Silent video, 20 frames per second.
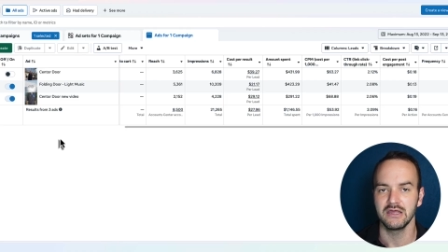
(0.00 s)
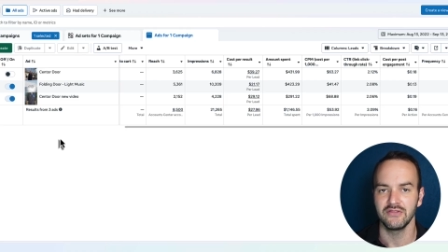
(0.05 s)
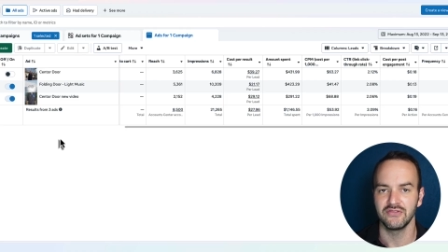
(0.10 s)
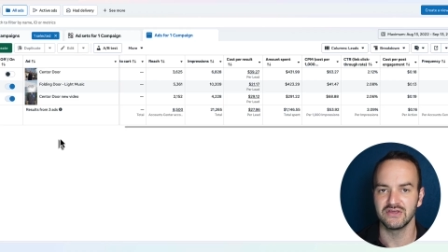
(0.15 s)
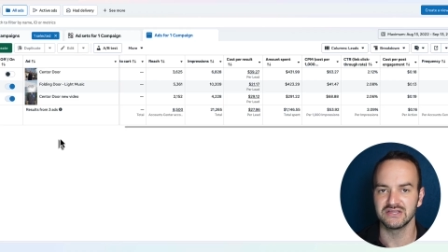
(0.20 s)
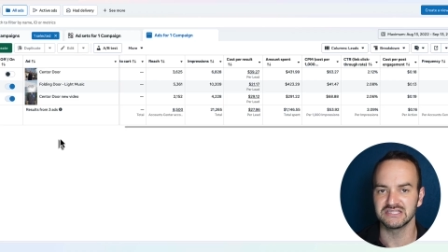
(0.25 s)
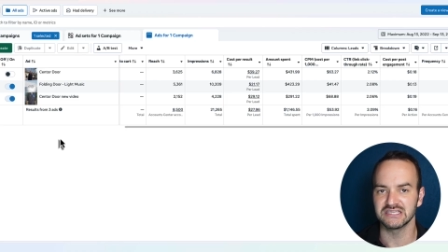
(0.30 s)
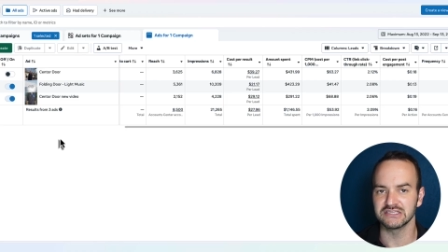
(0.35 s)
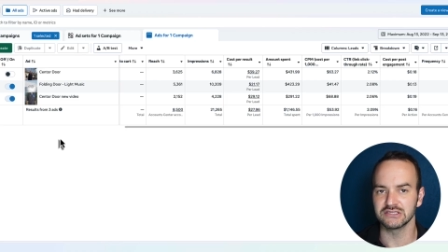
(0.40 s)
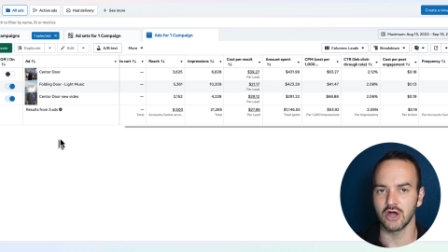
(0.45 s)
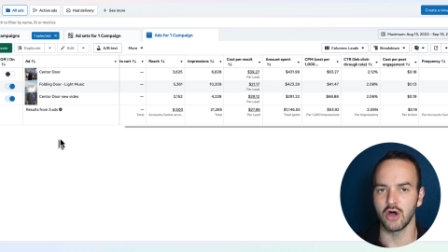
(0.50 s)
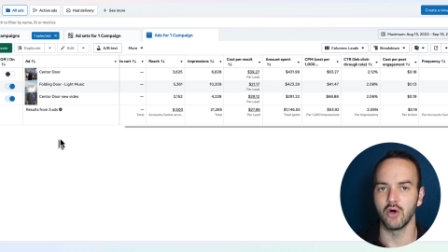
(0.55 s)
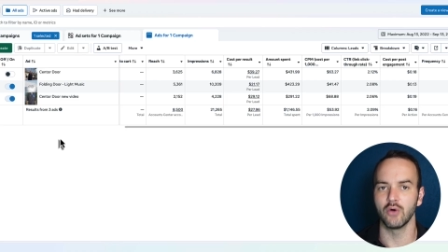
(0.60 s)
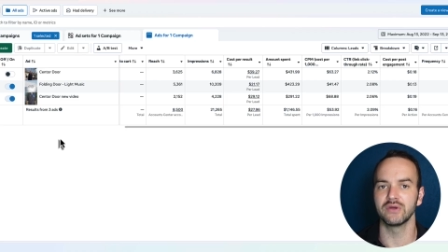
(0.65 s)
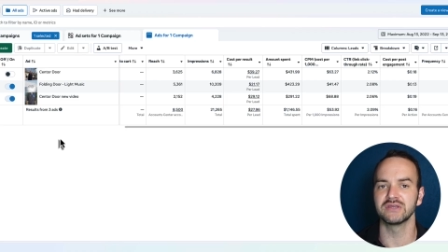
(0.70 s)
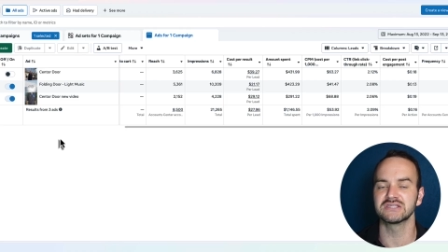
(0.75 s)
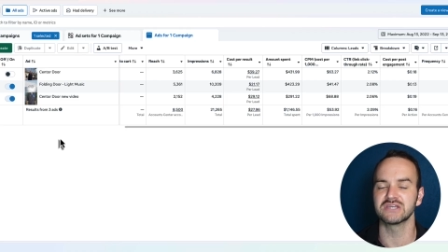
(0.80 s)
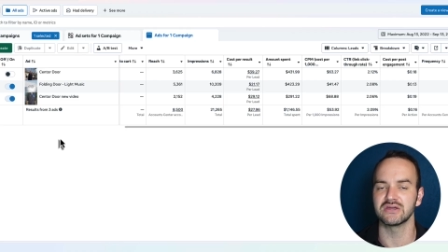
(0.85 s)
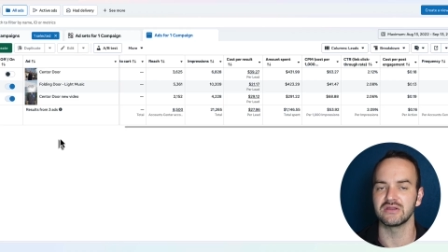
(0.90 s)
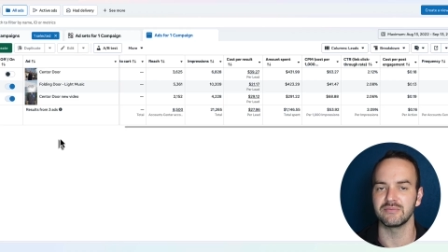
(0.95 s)
This is
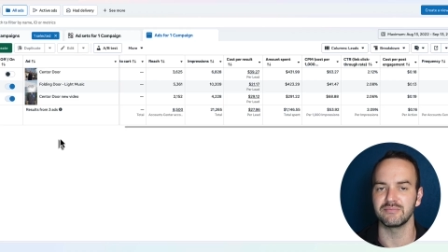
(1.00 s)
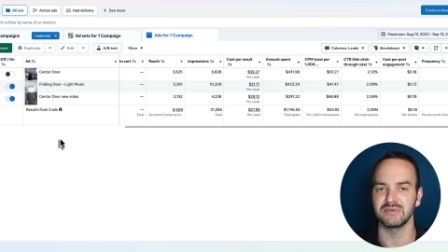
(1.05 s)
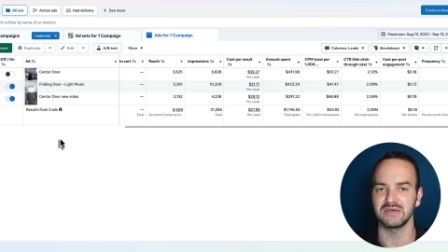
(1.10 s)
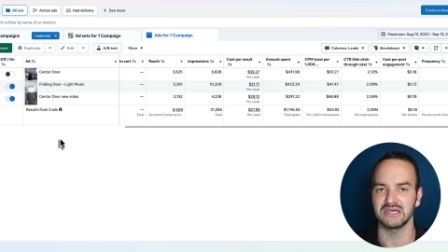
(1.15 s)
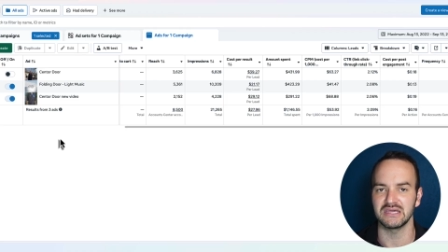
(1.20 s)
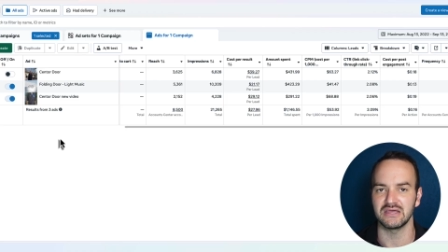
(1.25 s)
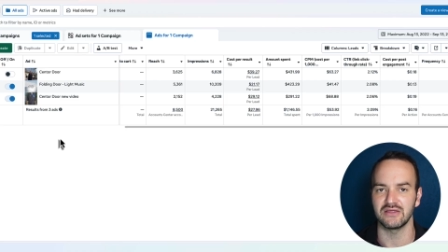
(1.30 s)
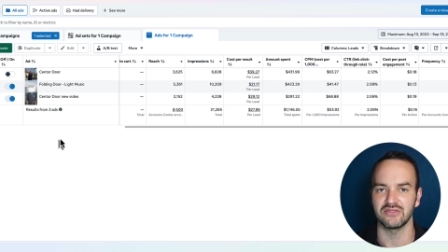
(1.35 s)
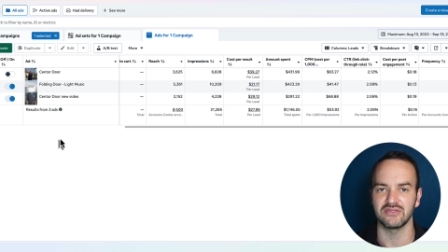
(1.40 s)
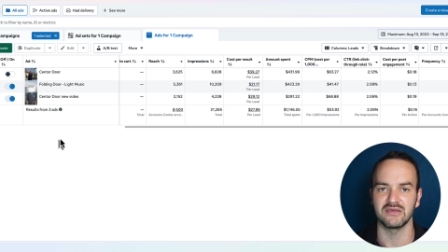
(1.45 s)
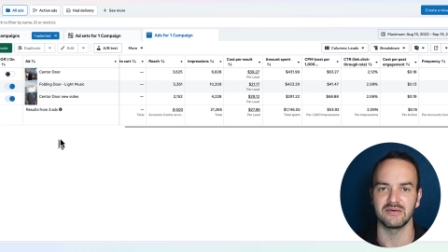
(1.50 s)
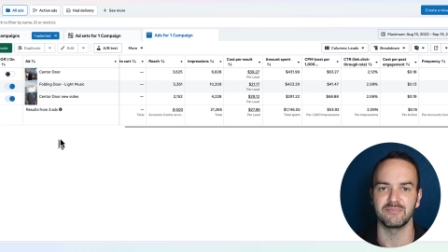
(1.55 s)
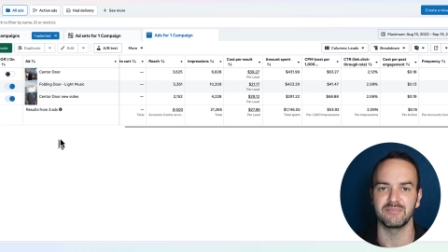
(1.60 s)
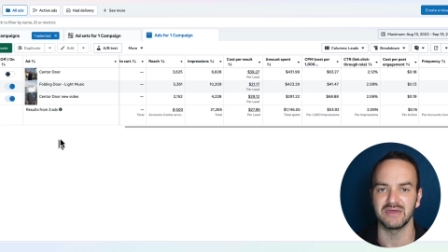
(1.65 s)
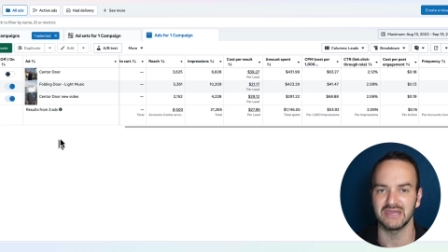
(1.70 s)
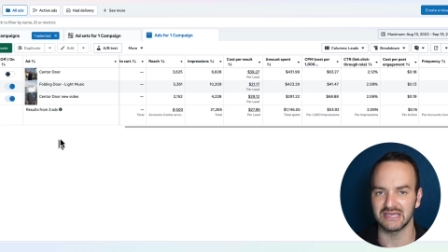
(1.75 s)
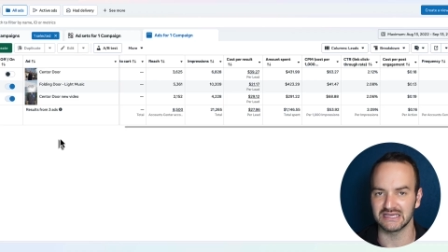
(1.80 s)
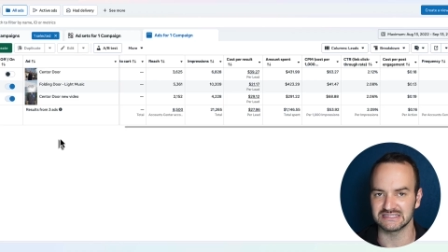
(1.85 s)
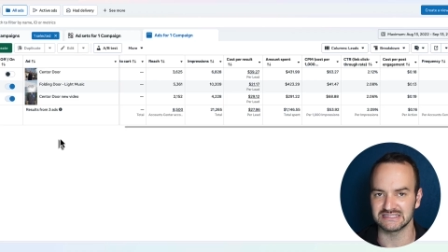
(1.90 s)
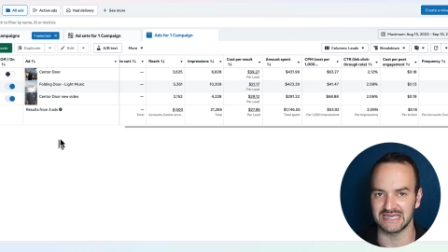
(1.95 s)
always going to be the
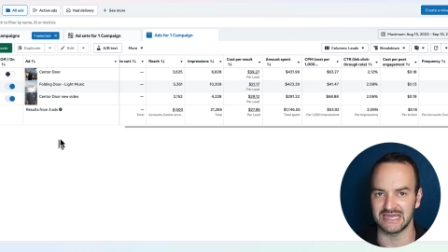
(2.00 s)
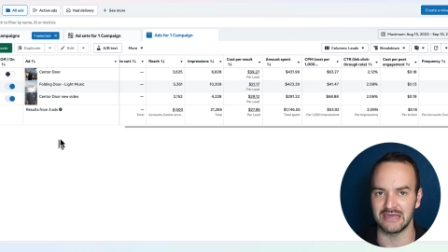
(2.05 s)
biggest